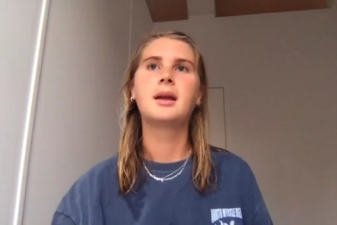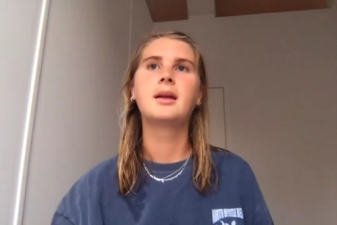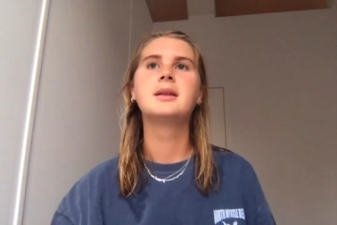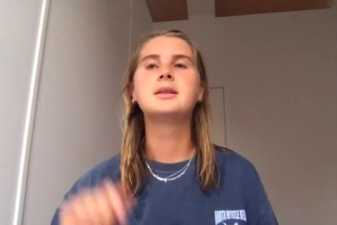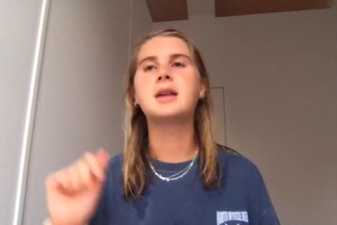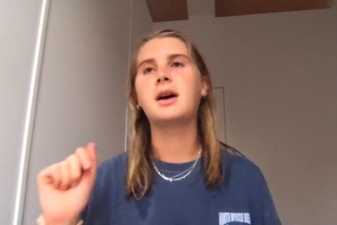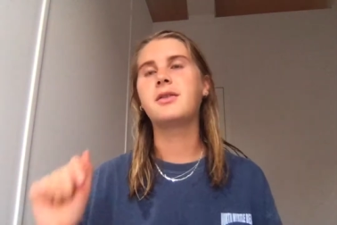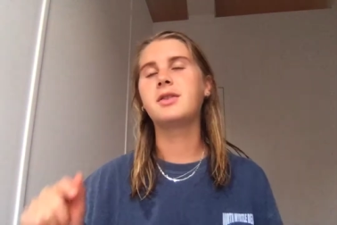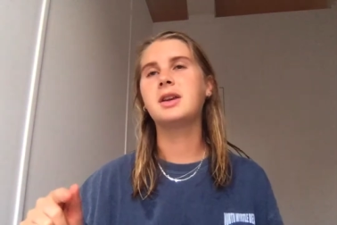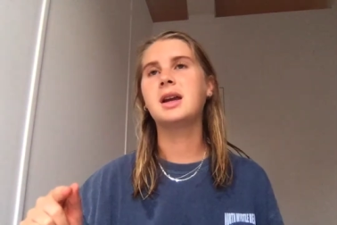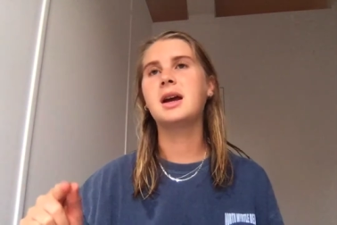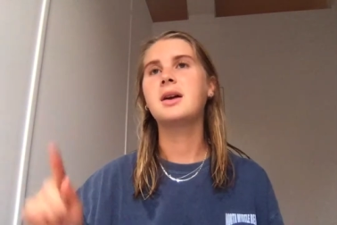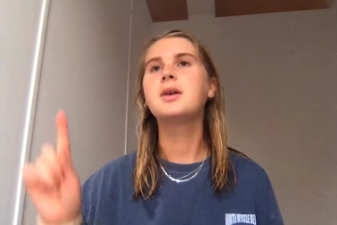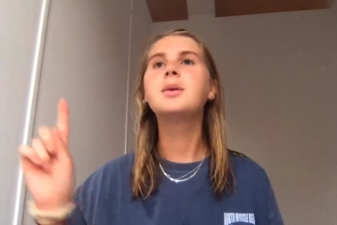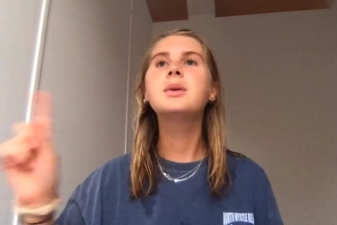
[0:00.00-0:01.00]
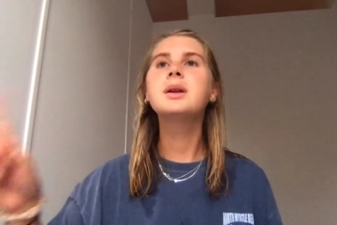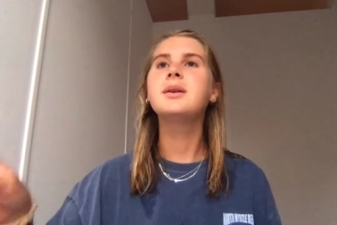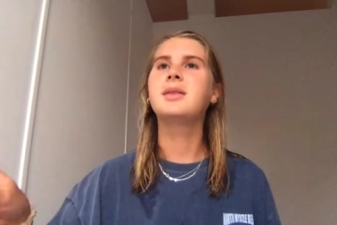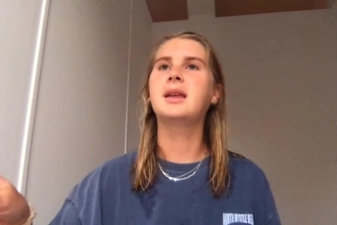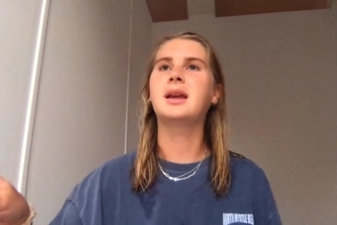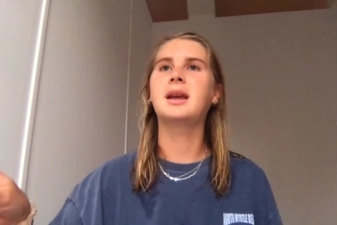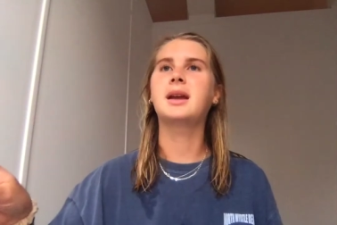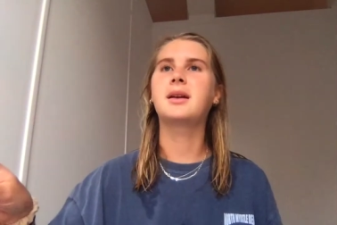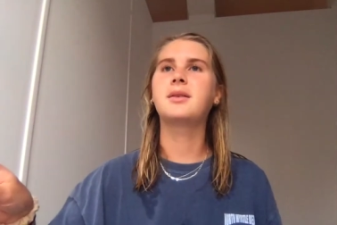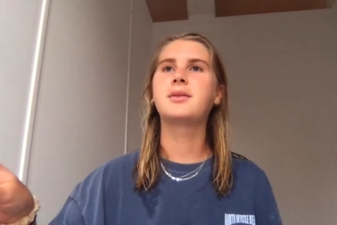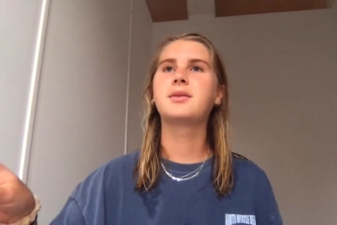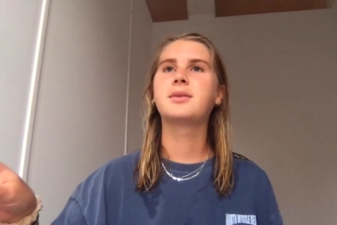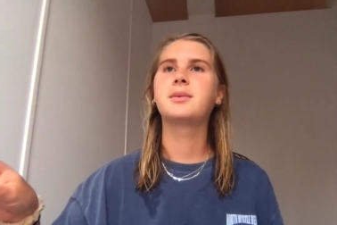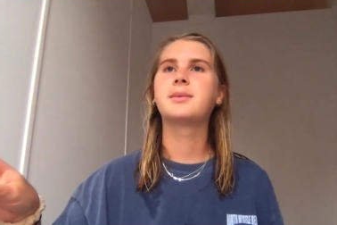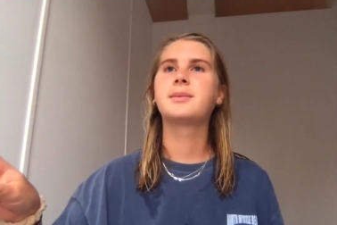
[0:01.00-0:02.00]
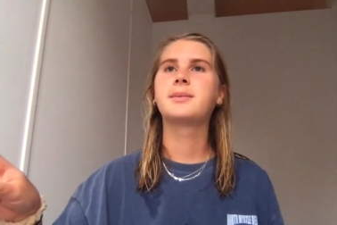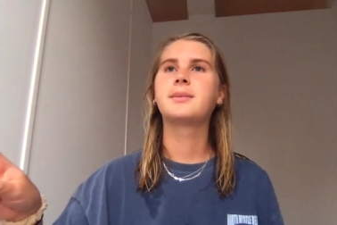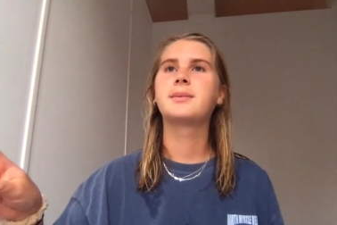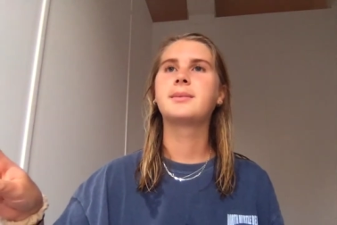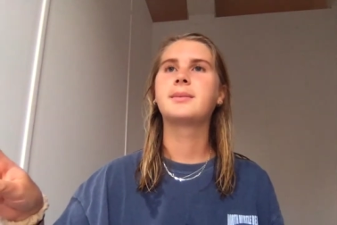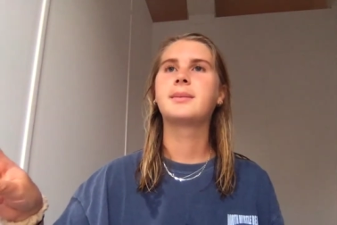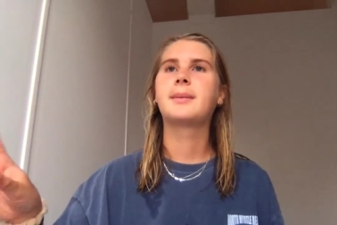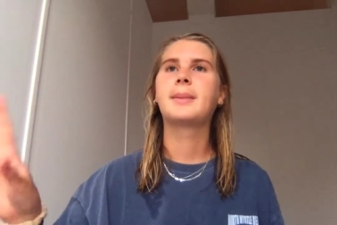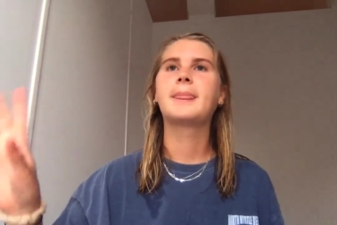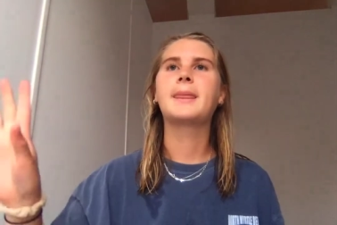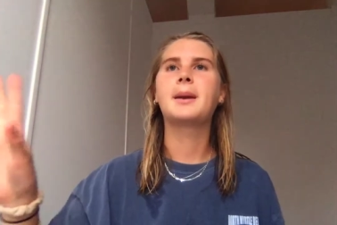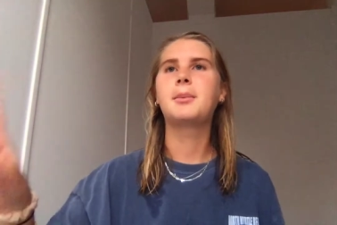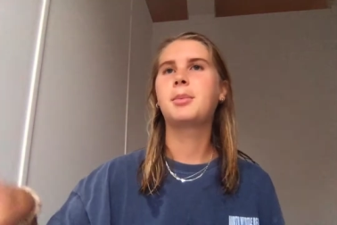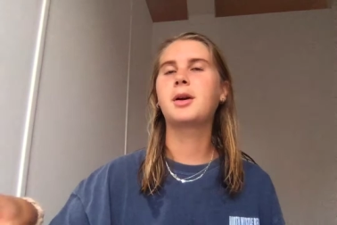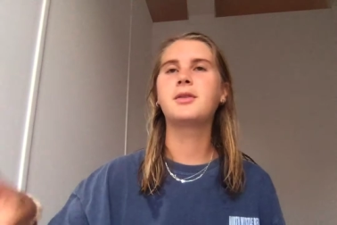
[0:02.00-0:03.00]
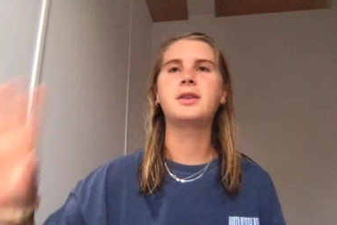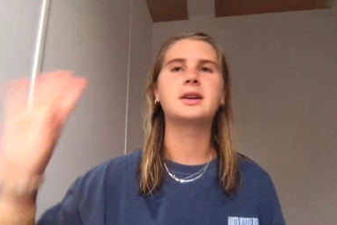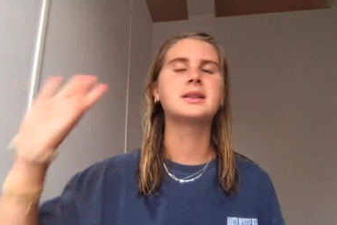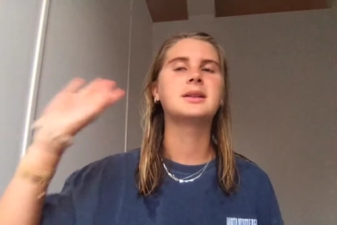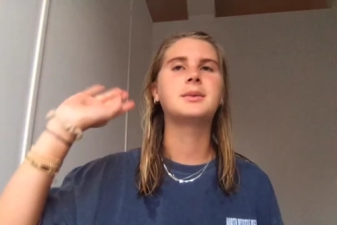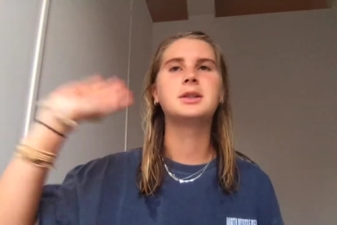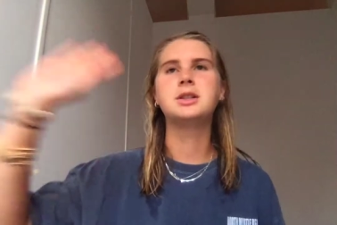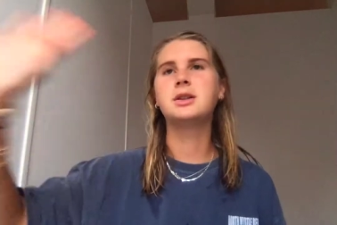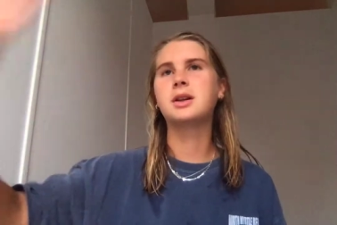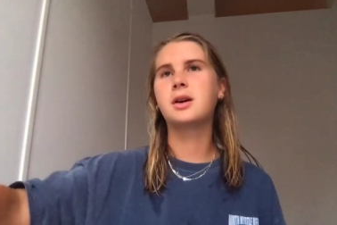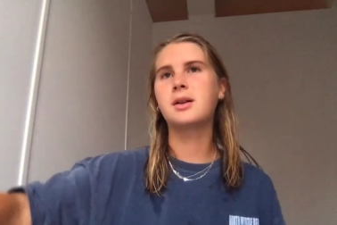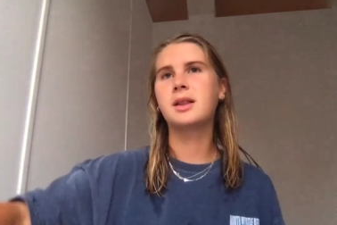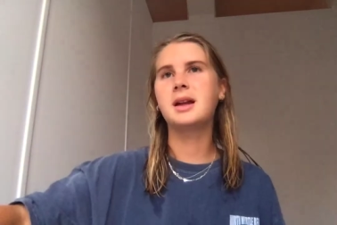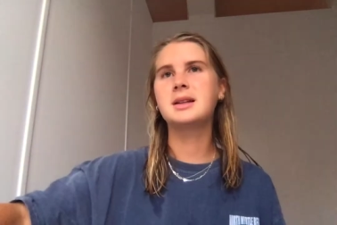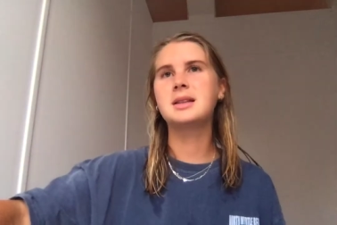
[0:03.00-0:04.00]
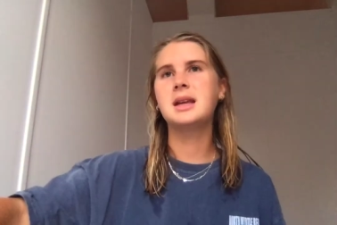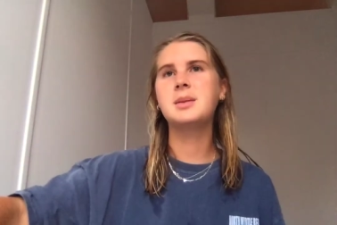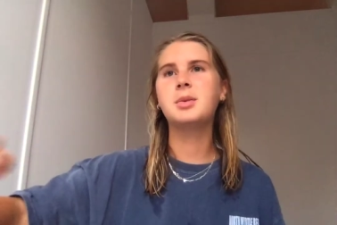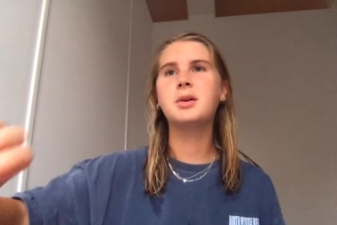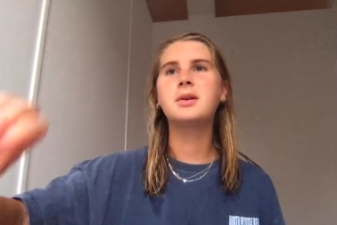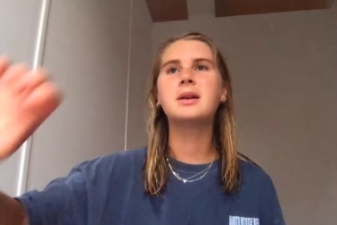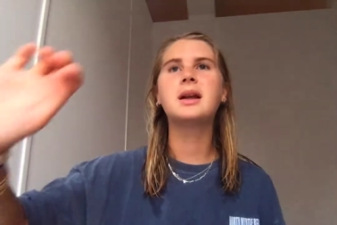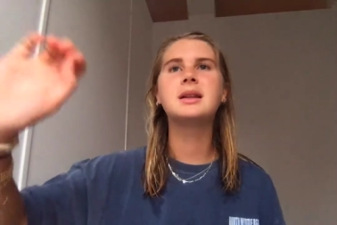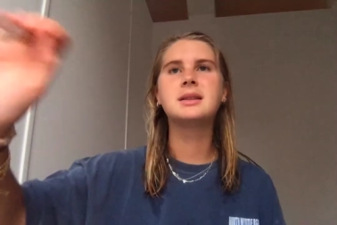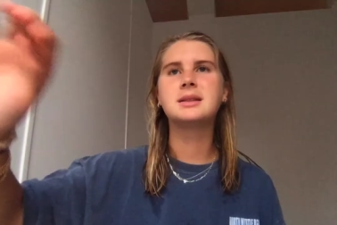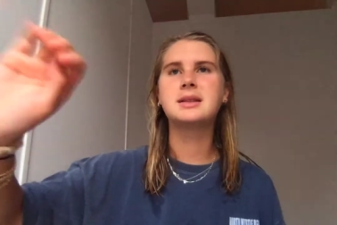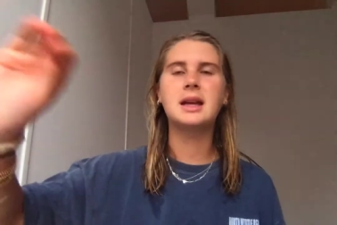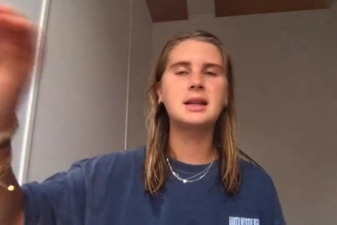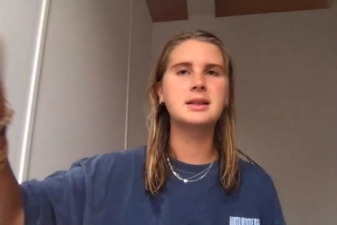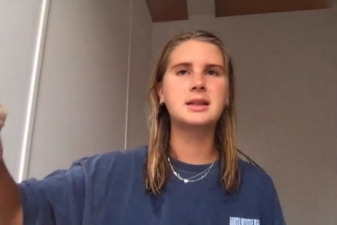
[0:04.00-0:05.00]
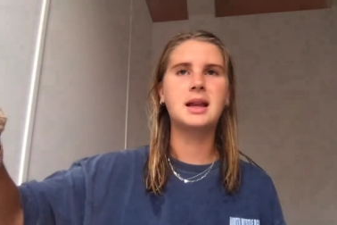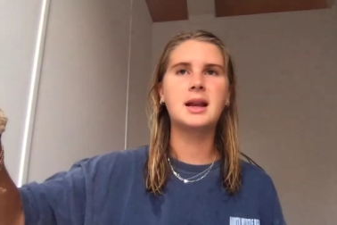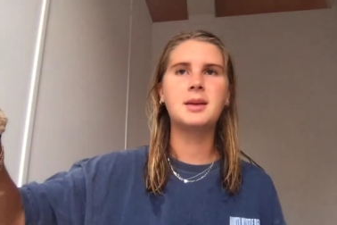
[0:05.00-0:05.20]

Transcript: Safia, who are you thinking of? Perfect, I want you to go to that table, set